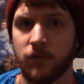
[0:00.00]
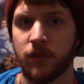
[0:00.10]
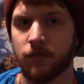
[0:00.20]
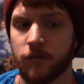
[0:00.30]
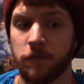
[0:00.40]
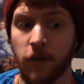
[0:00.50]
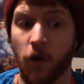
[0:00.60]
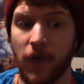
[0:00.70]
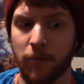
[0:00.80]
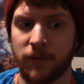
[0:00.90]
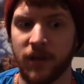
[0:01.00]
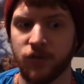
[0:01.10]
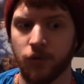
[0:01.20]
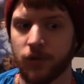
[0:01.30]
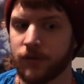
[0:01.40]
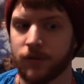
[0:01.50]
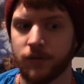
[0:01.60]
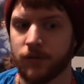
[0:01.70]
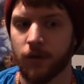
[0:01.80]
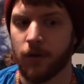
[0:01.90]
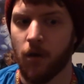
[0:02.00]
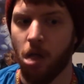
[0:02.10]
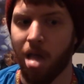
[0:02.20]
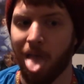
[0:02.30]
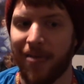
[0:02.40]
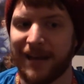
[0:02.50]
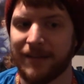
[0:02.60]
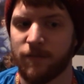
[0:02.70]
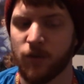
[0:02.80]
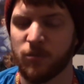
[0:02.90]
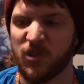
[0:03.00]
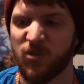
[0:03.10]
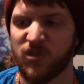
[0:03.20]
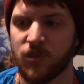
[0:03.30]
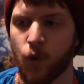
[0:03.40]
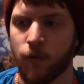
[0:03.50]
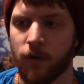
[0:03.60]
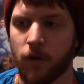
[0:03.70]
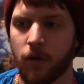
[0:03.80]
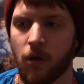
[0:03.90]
you know, fulfill that potential because its film series is over.